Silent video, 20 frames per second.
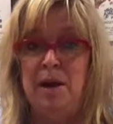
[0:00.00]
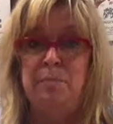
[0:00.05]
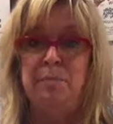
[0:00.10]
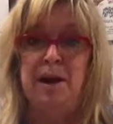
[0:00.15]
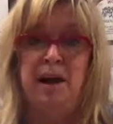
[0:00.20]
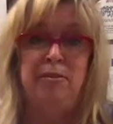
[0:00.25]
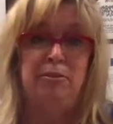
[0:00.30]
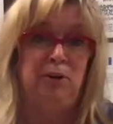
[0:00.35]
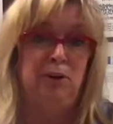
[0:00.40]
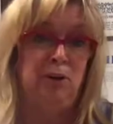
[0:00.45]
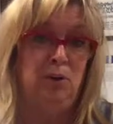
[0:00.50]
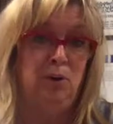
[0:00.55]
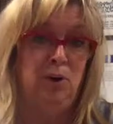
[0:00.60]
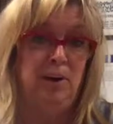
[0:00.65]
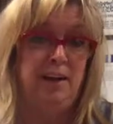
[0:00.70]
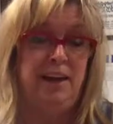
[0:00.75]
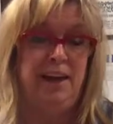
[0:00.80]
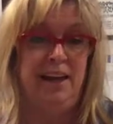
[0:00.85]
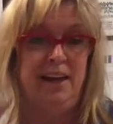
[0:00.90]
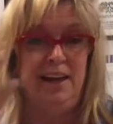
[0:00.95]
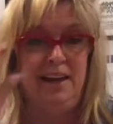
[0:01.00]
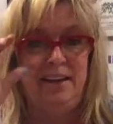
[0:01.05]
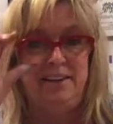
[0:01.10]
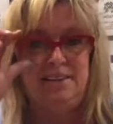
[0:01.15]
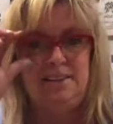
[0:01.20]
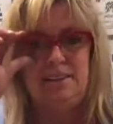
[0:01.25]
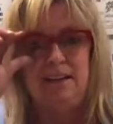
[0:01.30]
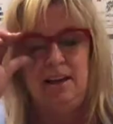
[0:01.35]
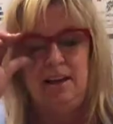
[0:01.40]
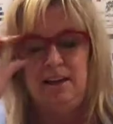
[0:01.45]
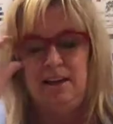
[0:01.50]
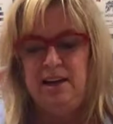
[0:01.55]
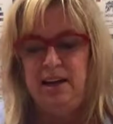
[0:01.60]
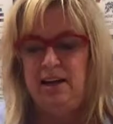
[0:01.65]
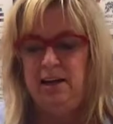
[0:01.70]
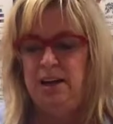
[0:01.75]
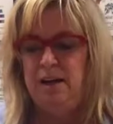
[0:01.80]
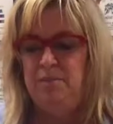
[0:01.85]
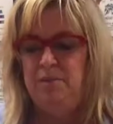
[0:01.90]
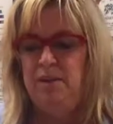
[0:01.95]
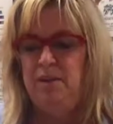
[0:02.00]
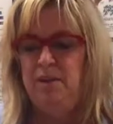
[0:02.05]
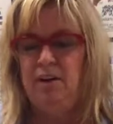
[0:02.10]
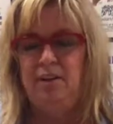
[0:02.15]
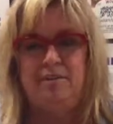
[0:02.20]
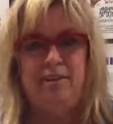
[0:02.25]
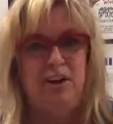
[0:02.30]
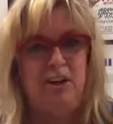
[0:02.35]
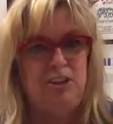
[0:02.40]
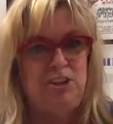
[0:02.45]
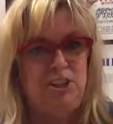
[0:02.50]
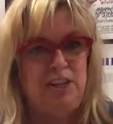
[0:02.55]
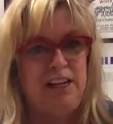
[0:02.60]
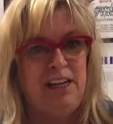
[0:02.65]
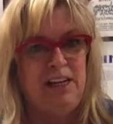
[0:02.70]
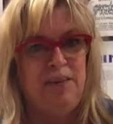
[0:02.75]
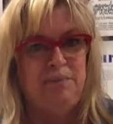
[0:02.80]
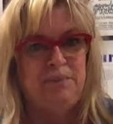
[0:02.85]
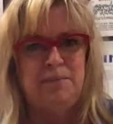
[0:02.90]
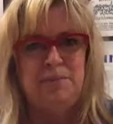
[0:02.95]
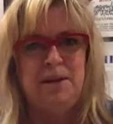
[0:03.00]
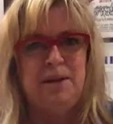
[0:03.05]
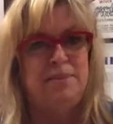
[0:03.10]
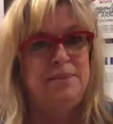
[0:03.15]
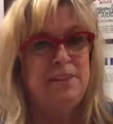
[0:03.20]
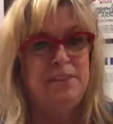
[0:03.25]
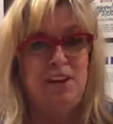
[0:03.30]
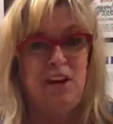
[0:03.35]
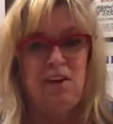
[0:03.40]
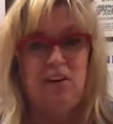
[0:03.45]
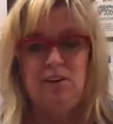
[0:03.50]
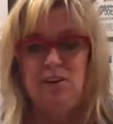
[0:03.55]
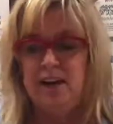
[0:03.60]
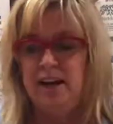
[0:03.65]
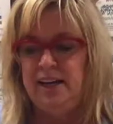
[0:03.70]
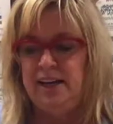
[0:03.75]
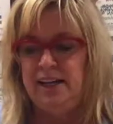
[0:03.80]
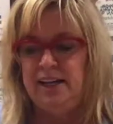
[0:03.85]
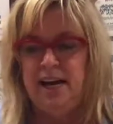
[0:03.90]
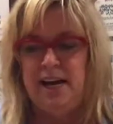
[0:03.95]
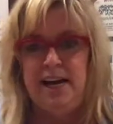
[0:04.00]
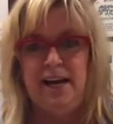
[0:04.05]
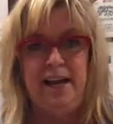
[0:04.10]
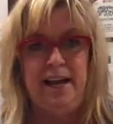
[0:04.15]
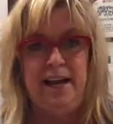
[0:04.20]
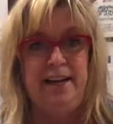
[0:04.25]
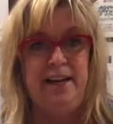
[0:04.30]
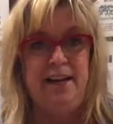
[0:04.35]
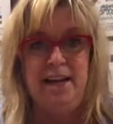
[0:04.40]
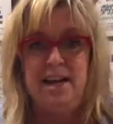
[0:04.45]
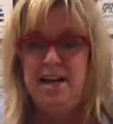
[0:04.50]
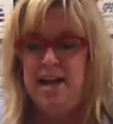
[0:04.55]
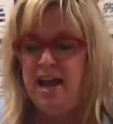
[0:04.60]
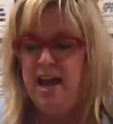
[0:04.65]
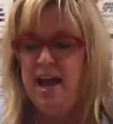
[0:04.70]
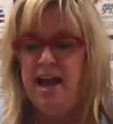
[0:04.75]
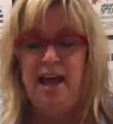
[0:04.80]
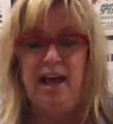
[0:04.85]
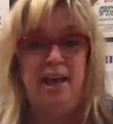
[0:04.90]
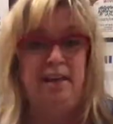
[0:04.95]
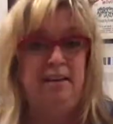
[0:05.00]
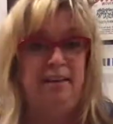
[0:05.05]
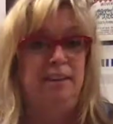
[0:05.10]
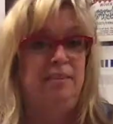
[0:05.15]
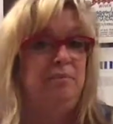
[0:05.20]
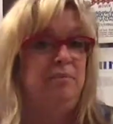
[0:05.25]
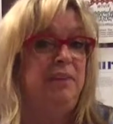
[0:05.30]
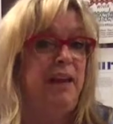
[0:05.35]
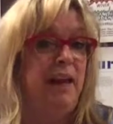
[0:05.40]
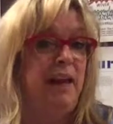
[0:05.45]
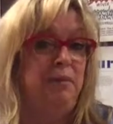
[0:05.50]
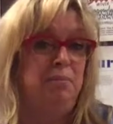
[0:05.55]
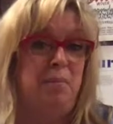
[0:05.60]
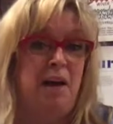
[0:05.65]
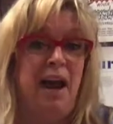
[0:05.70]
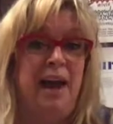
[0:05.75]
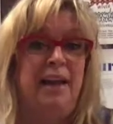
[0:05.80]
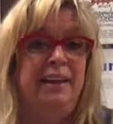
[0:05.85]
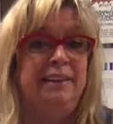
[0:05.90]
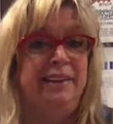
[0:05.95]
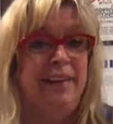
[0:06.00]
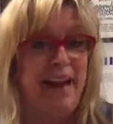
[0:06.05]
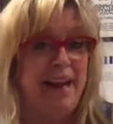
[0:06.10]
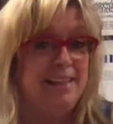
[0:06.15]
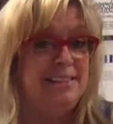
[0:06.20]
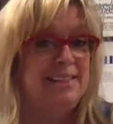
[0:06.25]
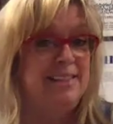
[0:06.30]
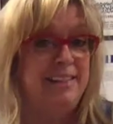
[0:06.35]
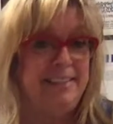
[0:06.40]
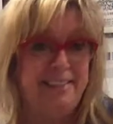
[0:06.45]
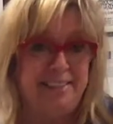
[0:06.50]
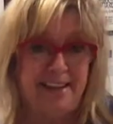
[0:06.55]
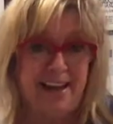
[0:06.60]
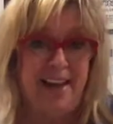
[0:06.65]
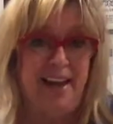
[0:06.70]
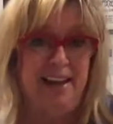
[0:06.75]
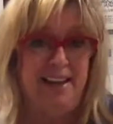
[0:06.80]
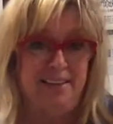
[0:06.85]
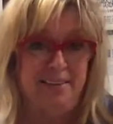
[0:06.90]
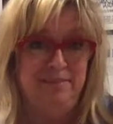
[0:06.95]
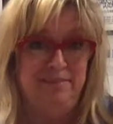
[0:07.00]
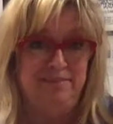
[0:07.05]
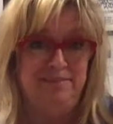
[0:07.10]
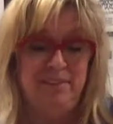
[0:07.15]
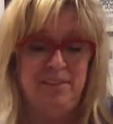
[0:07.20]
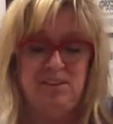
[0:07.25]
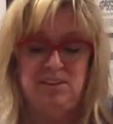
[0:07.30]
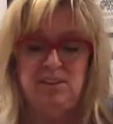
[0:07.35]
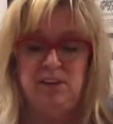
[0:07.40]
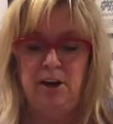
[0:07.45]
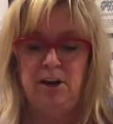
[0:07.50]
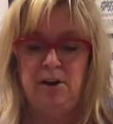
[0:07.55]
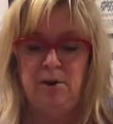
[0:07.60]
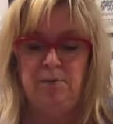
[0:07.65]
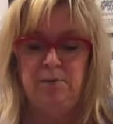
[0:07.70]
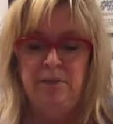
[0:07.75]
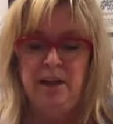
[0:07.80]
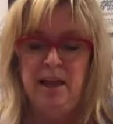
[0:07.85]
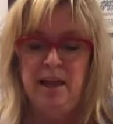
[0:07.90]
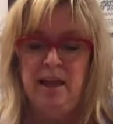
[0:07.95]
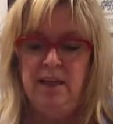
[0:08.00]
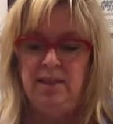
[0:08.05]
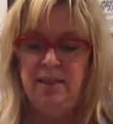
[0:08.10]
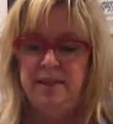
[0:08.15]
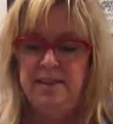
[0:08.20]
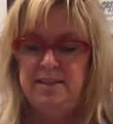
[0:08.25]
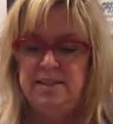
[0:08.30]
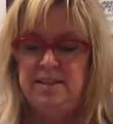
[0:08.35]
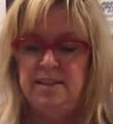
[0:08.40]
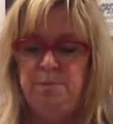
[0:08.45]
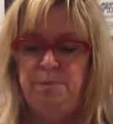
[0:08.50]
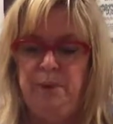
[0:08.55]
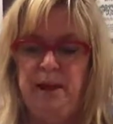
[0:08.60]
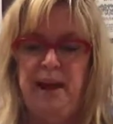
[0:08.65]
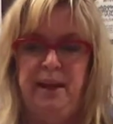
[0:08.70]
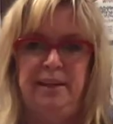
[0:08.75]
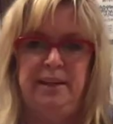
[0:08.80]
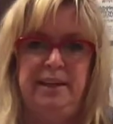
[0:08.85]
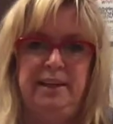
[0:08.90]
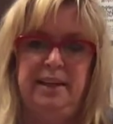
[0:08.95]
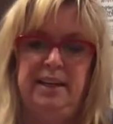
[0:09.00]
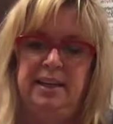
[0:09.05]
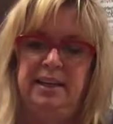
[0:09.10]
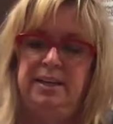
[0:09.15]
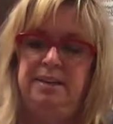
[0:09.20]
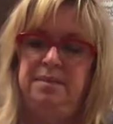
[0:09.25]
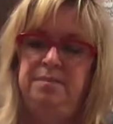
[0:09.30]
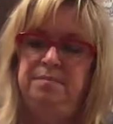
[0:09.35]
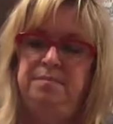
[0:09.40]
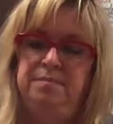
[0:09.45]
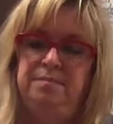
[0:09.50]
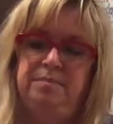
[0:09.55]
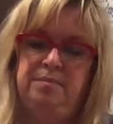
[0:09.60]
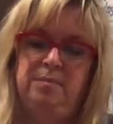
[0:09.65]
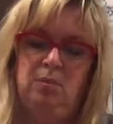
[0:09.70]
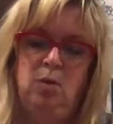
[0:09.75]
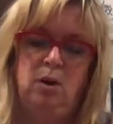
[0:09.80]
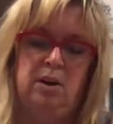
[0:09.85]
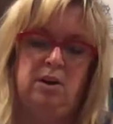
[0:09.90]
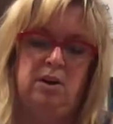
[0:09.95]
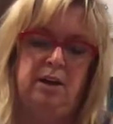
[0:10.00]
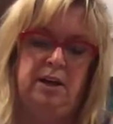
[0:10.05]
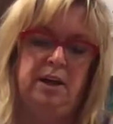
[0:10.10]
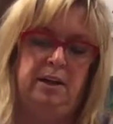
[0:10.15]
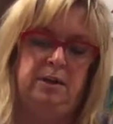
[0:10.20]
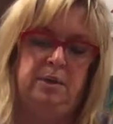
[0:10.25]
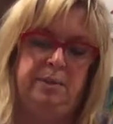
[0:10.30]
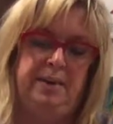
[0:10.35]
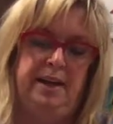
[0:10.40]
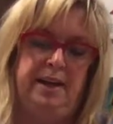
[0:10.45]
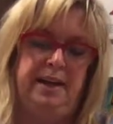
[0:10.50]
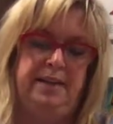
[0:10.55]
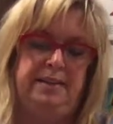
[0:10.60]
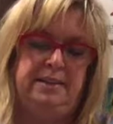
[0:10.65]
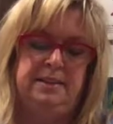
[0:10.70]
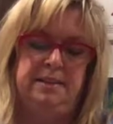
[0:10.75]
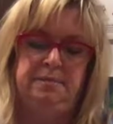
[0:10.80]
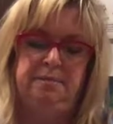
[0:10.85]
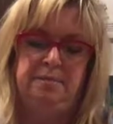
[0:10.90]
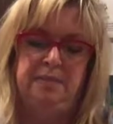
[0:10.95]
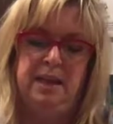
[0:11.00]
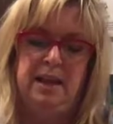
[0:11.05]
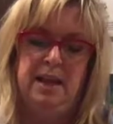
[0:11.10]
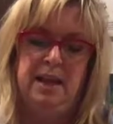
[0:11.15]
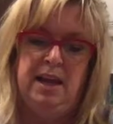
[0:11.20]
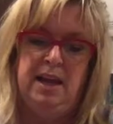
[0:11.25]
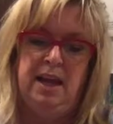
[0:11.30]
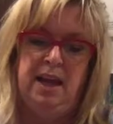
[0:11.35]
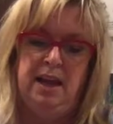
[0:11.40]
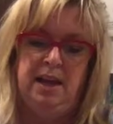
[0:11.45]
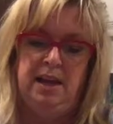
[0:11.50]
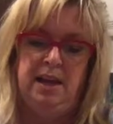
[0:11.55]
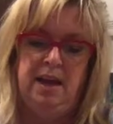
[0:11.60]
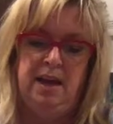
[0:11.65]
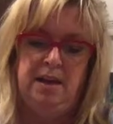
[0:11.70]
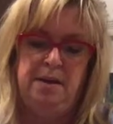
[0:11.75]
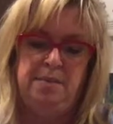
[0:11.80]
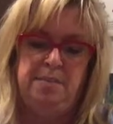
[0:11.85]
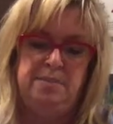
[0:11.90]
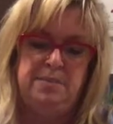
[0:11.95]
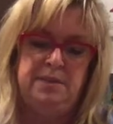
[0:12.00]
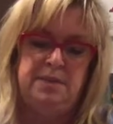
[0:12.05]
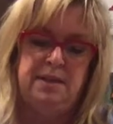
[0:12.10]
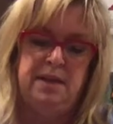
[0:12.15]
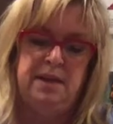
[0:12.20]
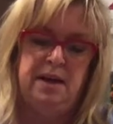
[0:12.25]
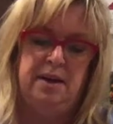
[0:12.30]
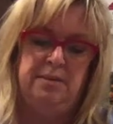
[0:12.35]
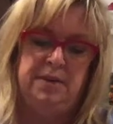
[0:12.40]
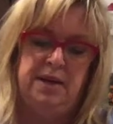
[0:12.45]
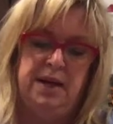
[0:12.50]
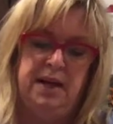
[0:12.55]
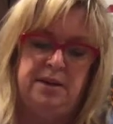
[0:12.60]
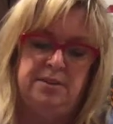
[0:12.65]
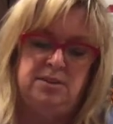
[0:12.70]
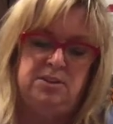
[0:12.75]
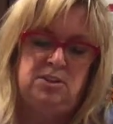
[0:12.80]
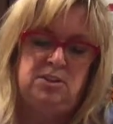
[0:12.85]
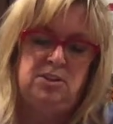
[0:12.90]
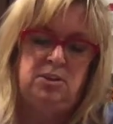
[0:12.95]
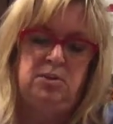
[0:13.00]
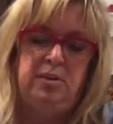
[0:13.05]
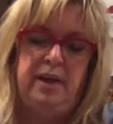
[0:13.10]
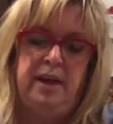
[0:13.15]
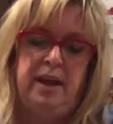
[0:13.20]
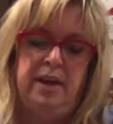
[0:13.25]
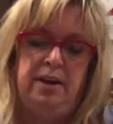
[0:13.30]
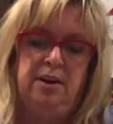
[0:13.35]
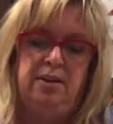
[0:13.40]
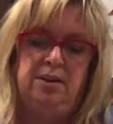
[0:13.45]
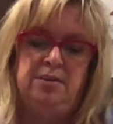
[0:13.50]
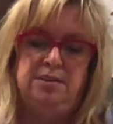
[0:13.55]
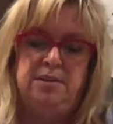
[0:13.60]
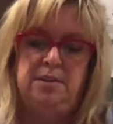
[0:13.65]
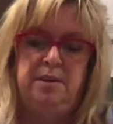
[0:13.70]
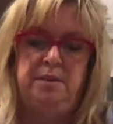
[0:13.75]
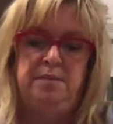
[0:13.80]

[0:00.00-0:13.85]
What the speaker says: buy for your kids. They're very cheap, sometimes $1.99, and they might last a day. So this is Pelican watercolor paint. It comes, it has 2 layers.